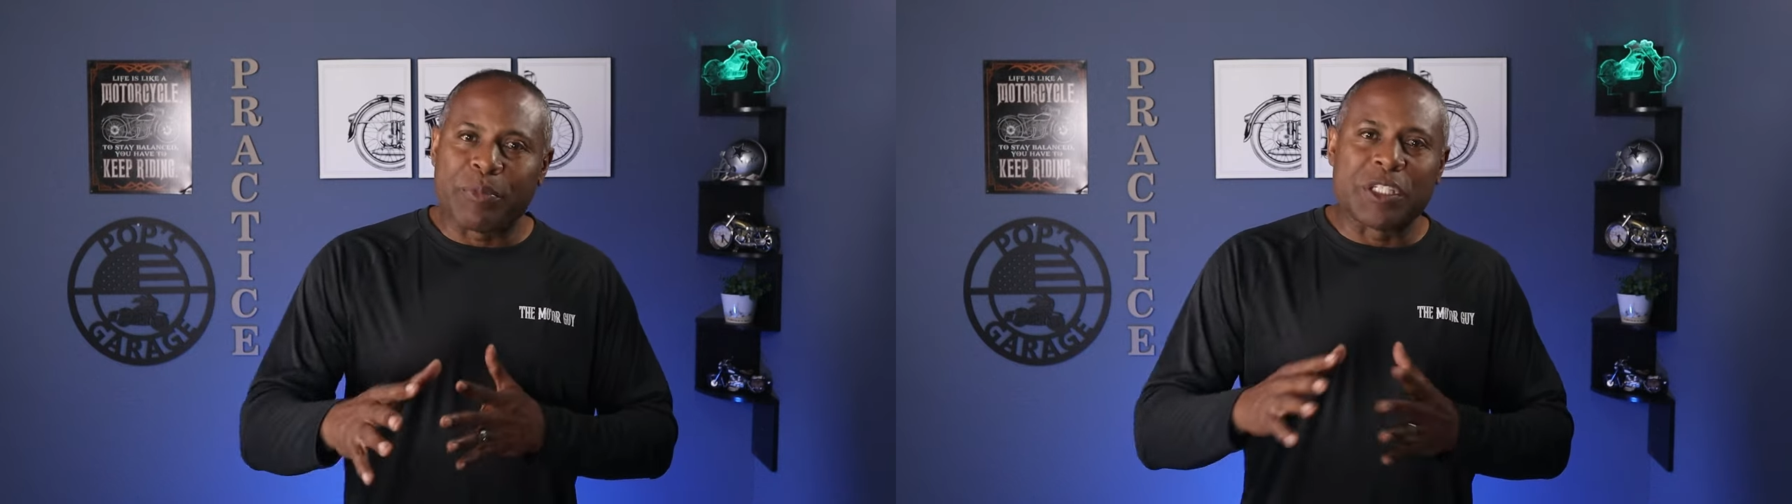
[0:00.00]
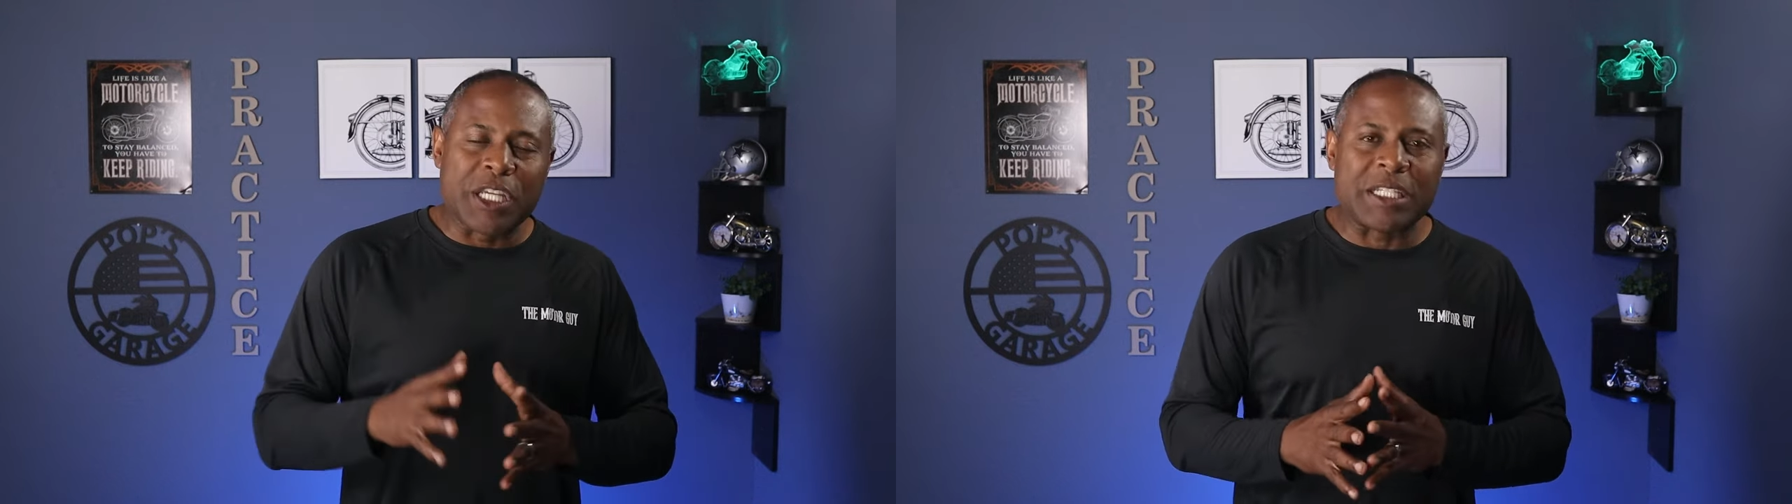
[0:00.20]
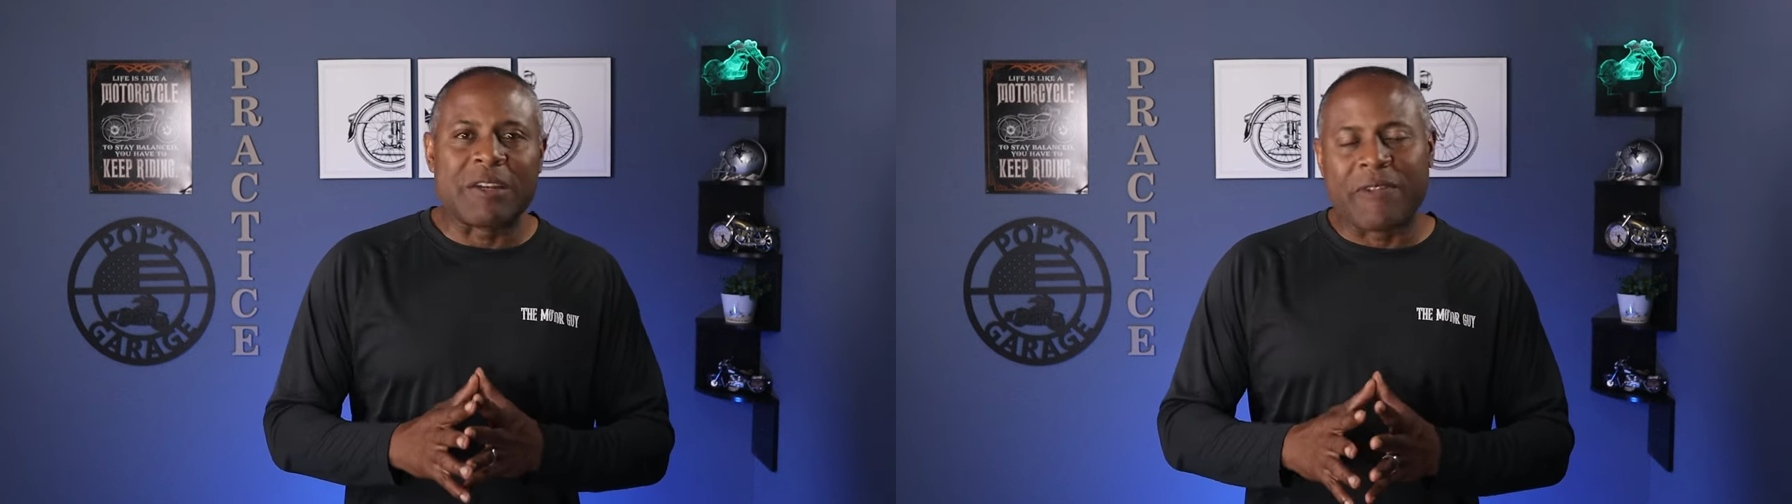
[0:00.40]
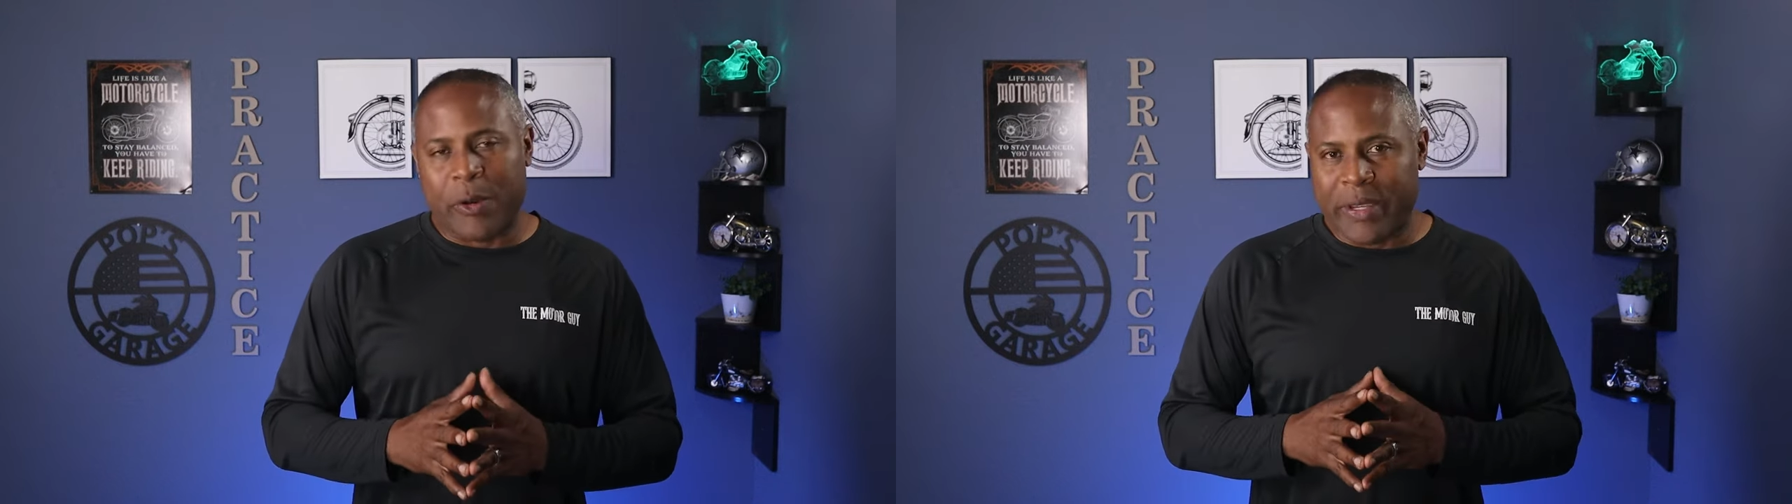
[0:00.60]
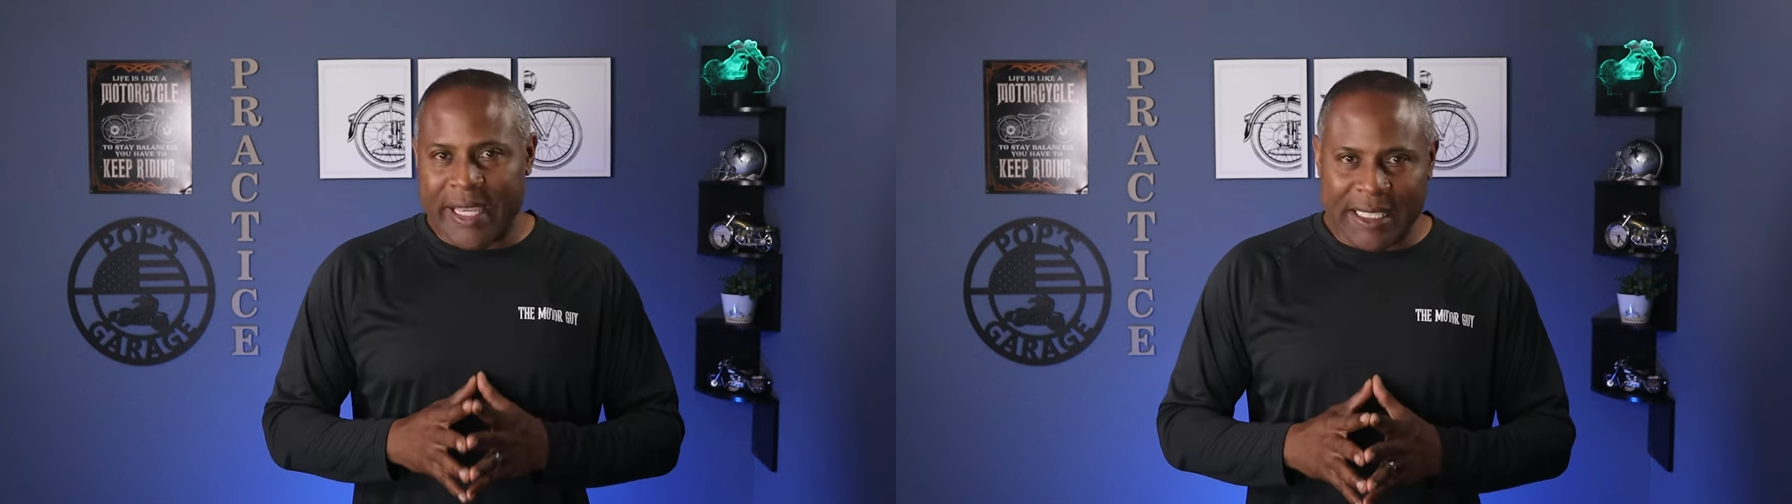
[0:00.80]
position
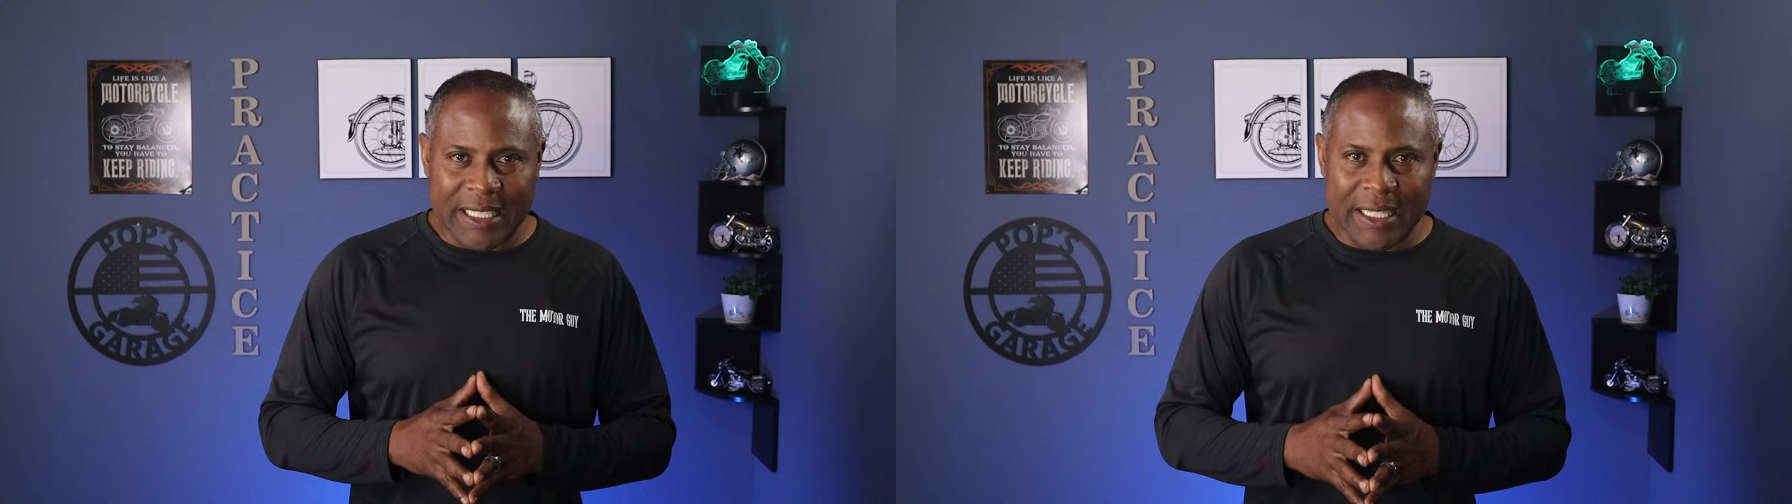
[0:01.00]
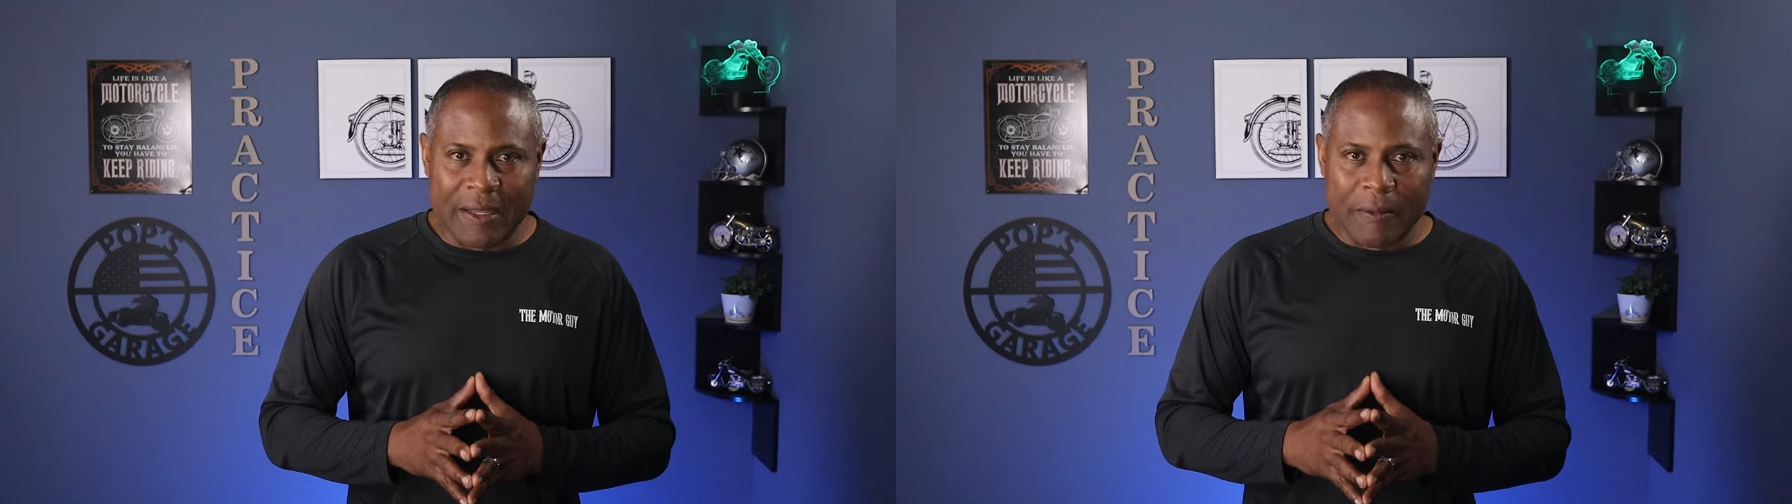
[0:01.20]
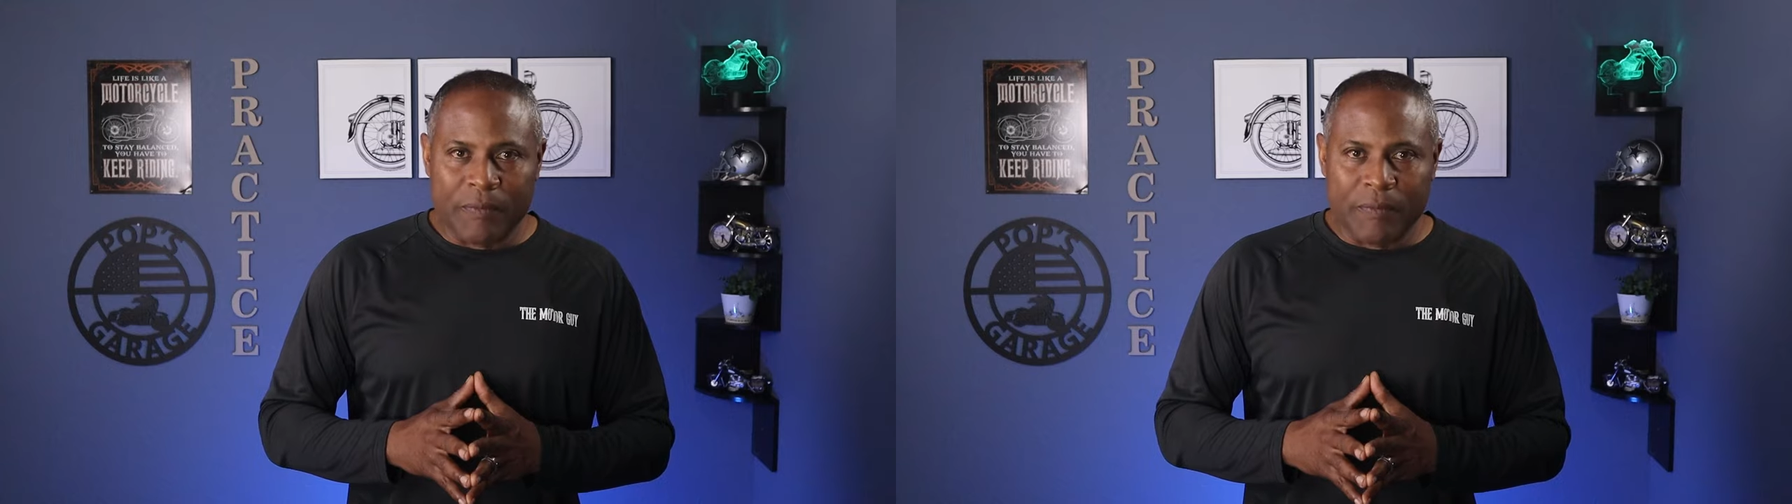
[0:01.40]
very easily.